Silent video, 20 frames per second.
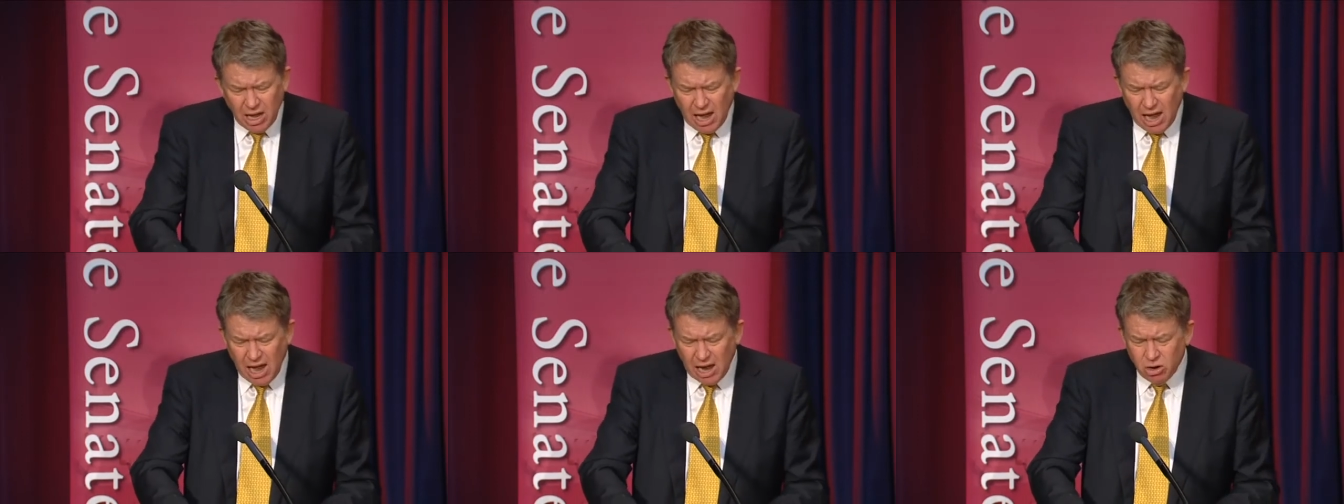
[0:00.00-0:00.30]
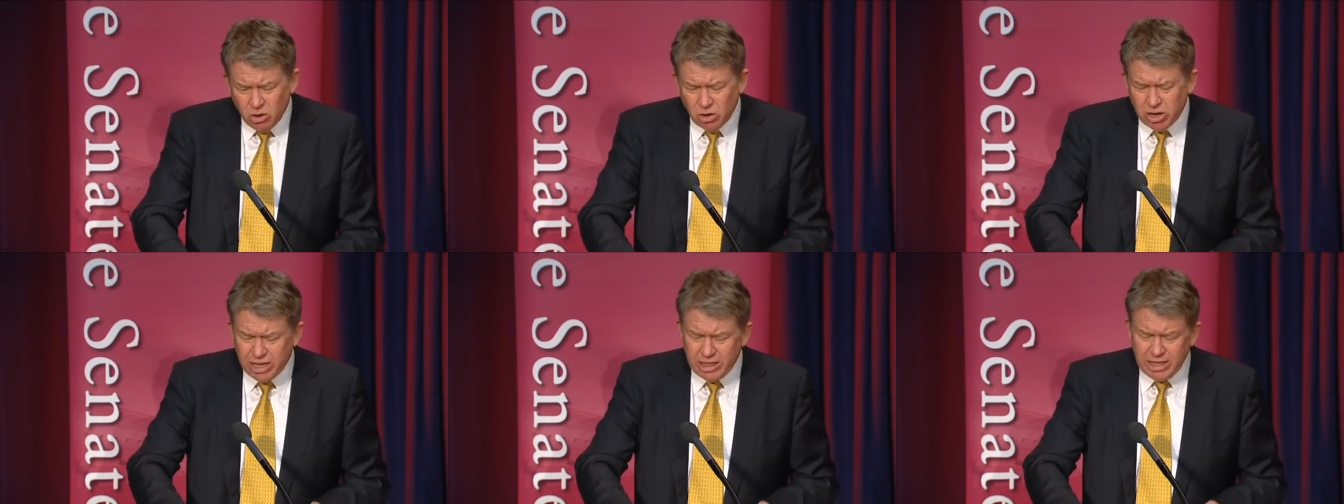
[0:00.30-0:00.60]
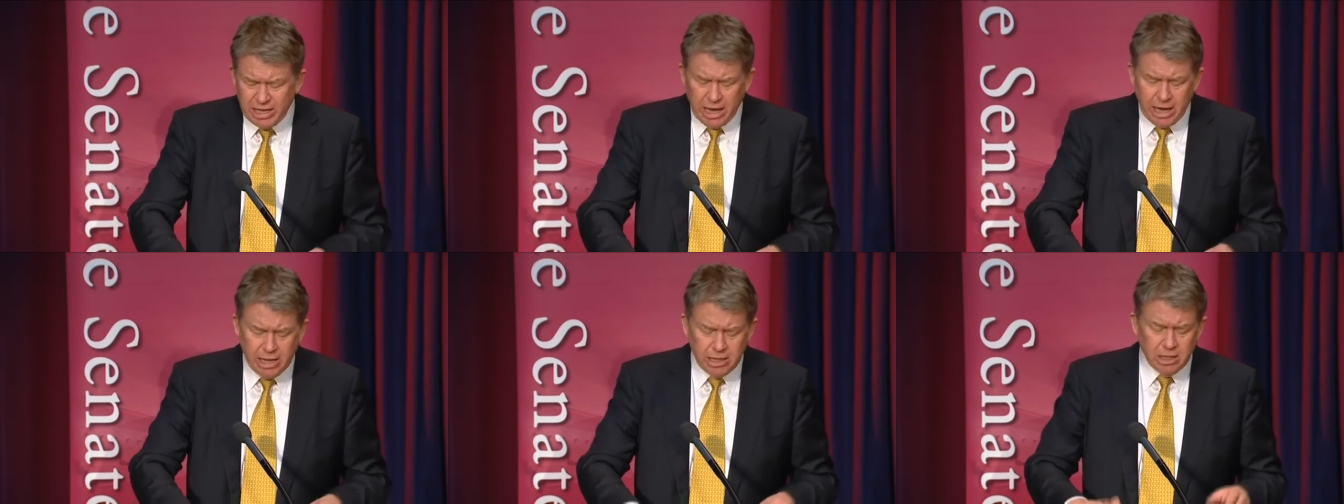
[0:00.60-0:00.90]
And look, in
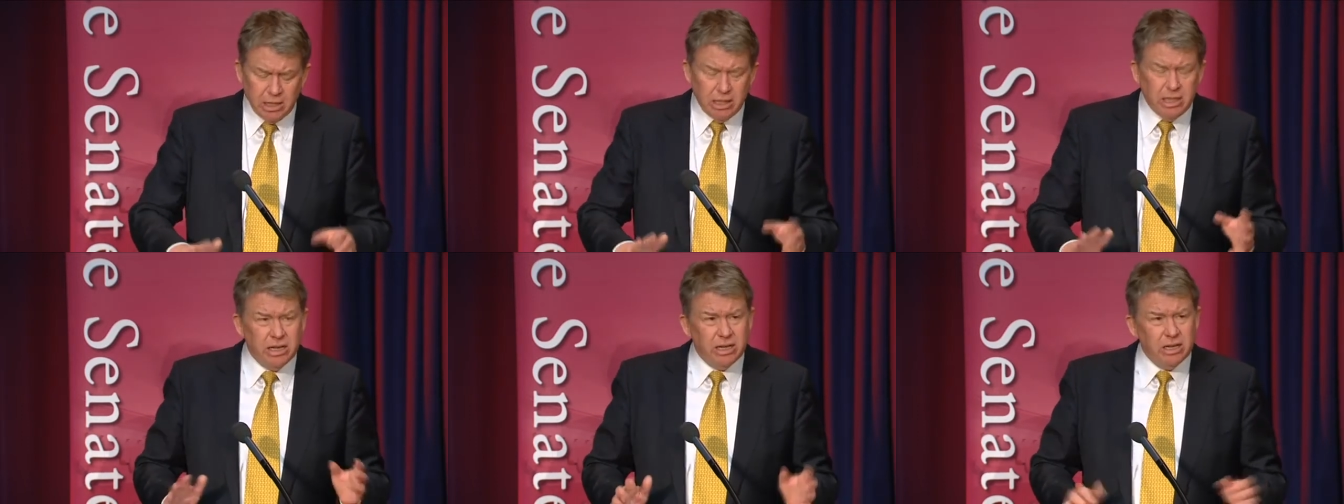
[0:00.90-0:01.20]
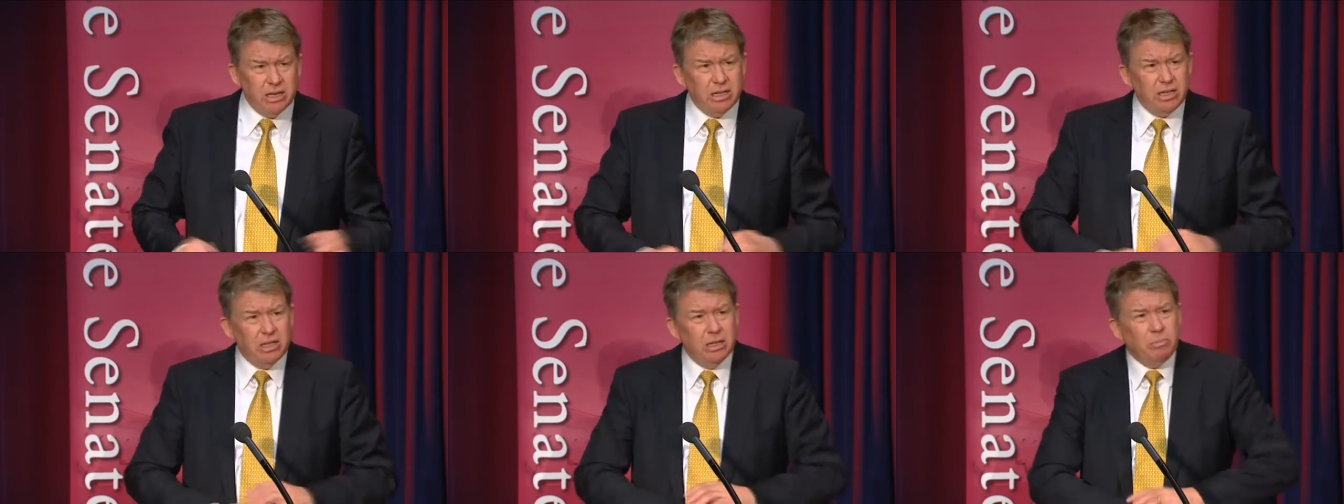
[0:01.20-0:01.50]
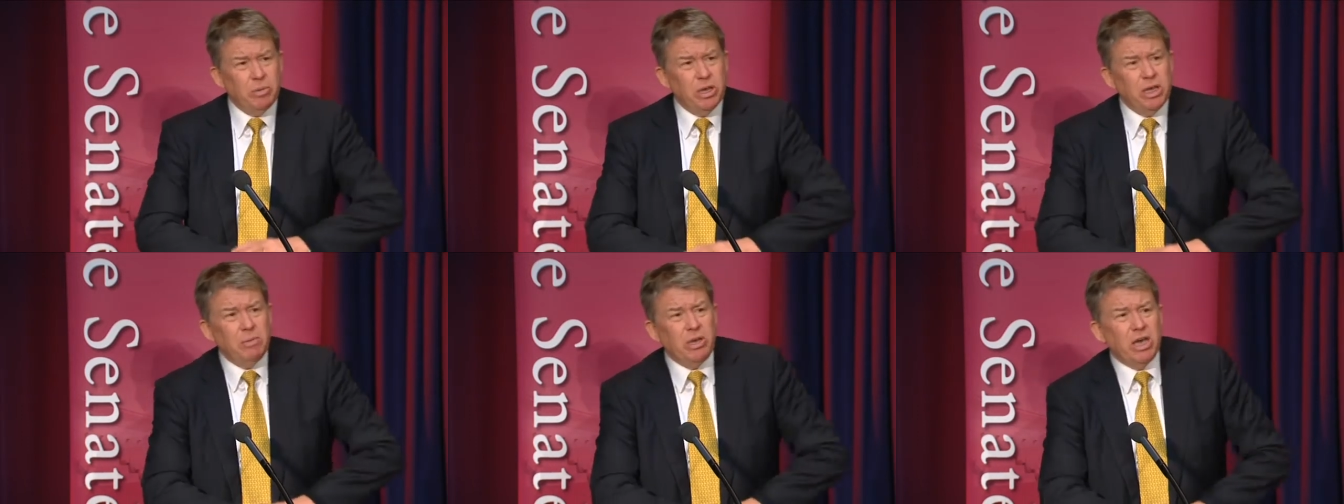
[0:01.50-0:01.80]
the end, the, the
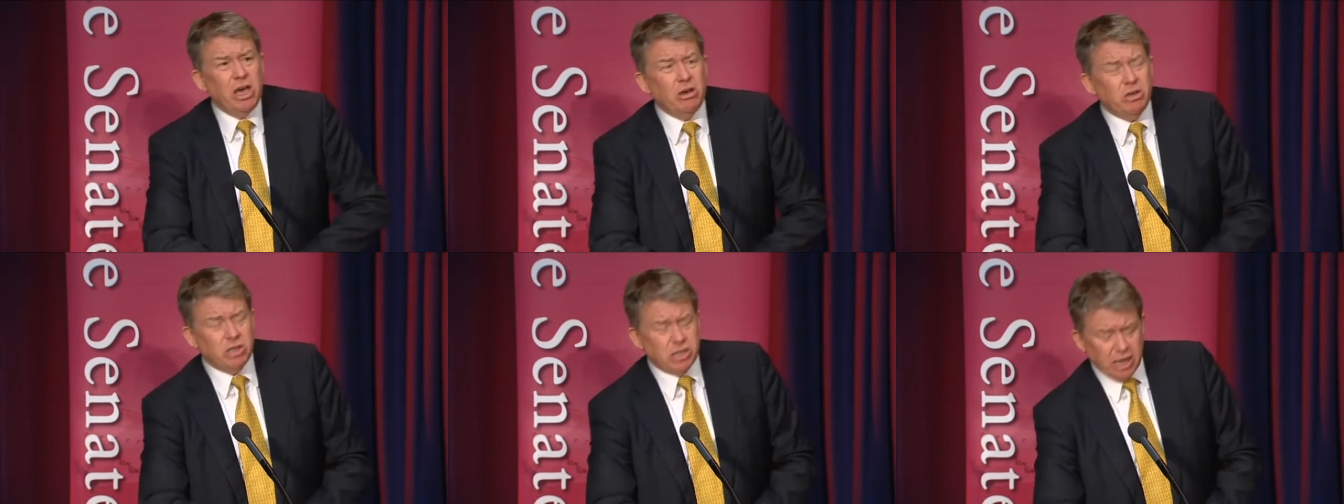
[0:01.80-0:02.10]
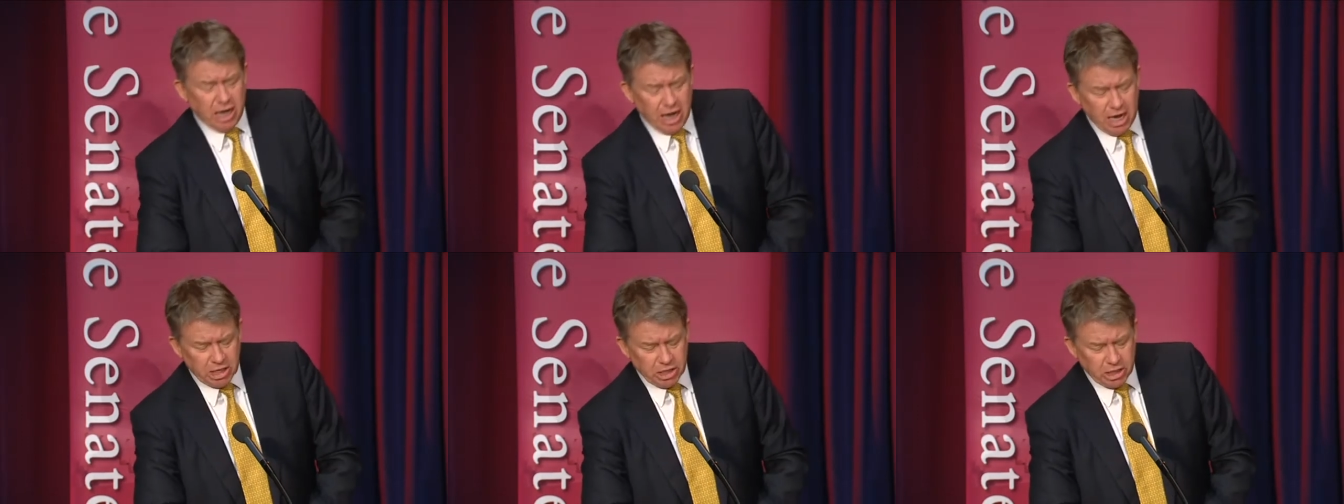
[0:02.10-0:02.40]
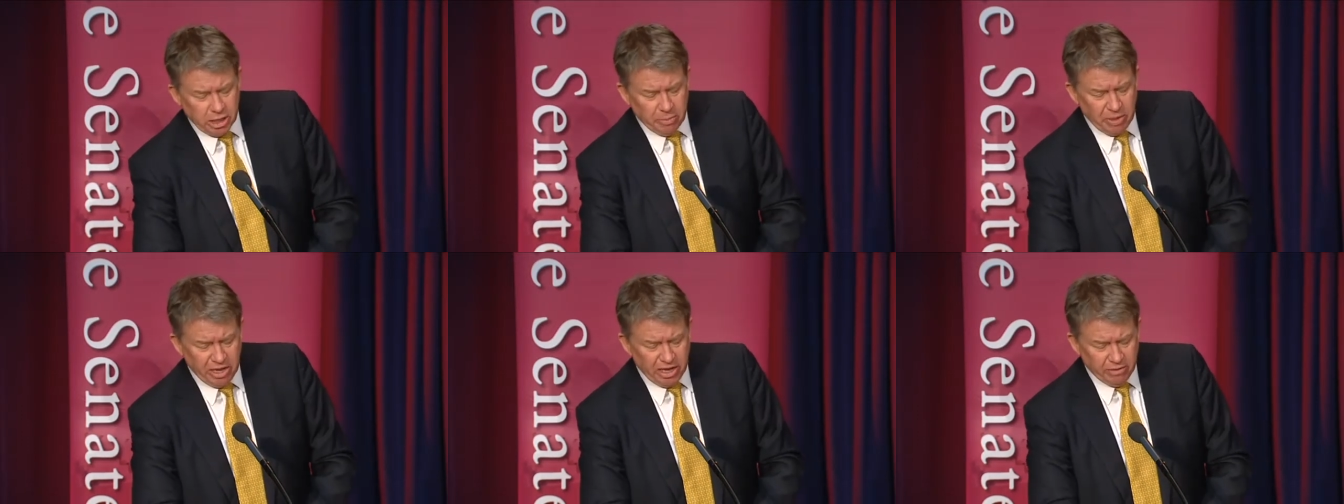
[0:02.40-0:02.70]
PBO has
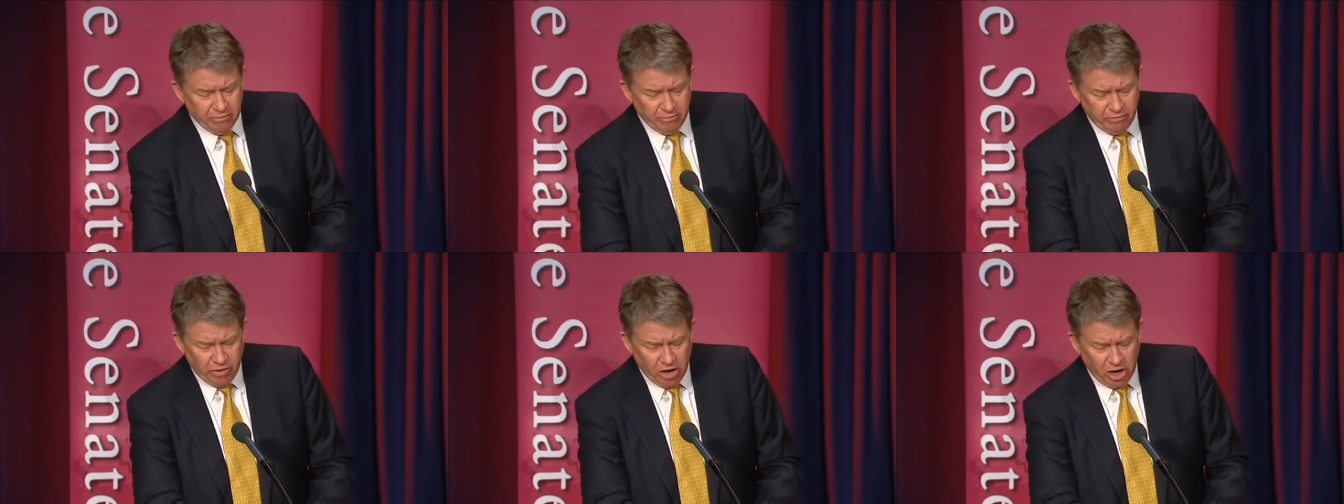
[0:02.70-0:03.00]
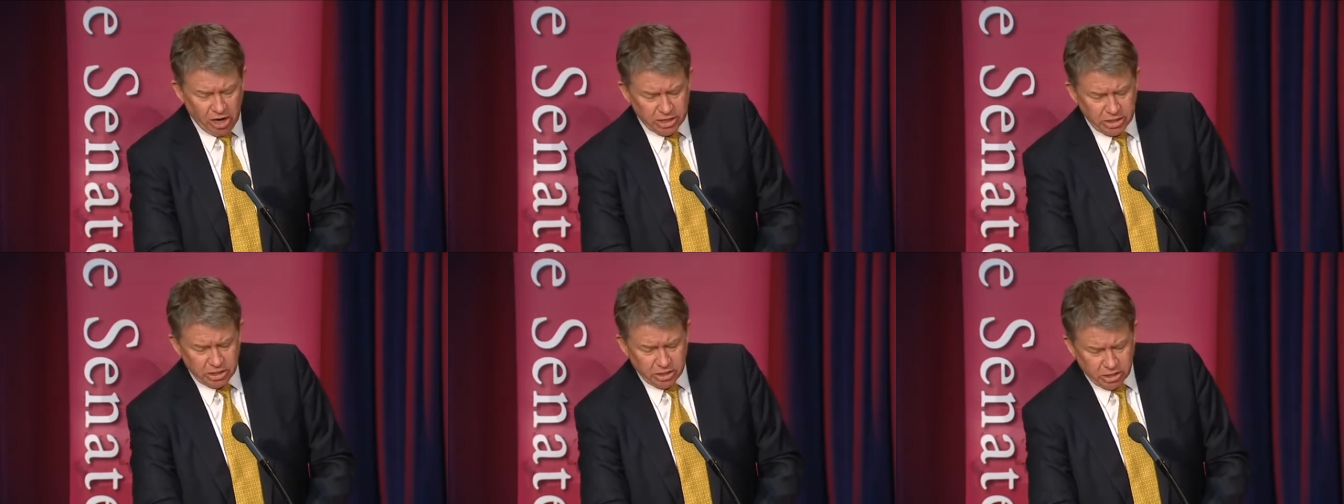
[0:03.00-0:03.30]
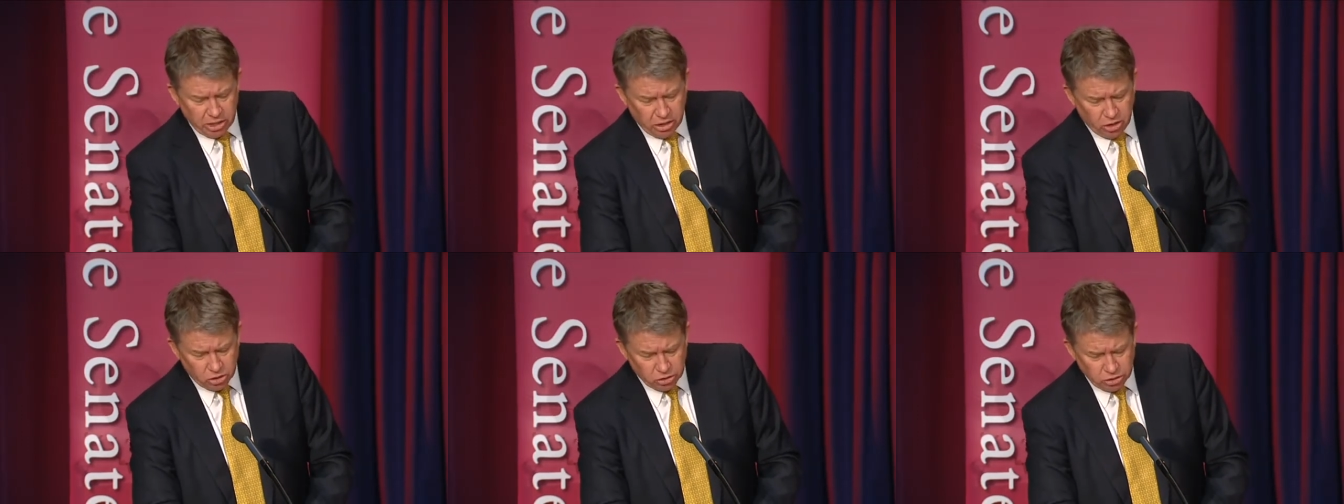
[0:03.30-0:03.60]
largely been confined to the
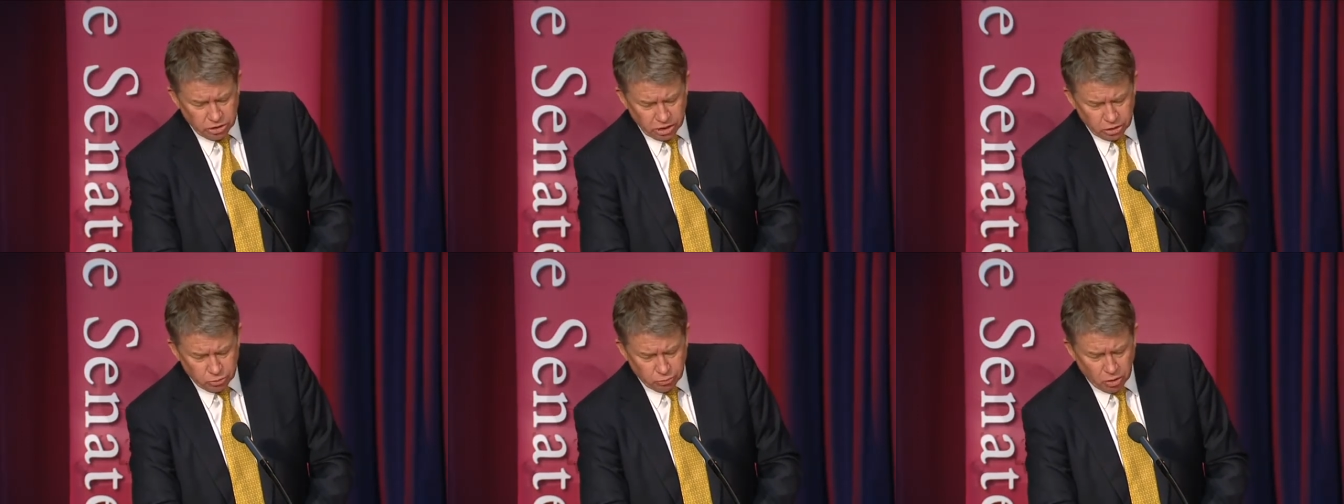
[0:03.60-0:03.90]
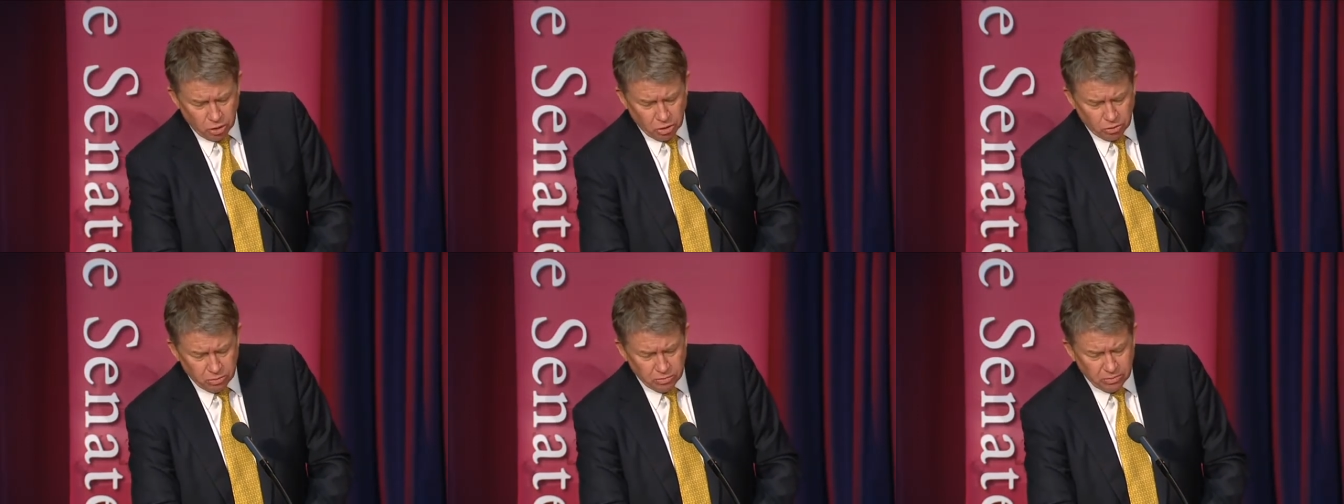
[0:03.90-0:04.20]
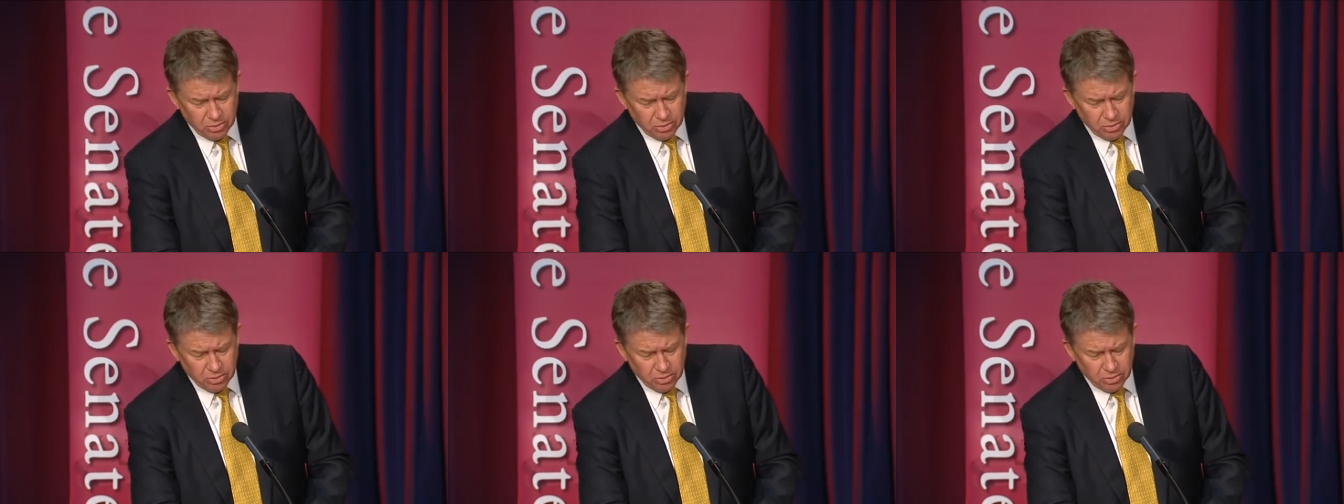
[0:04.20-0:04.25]
costings role.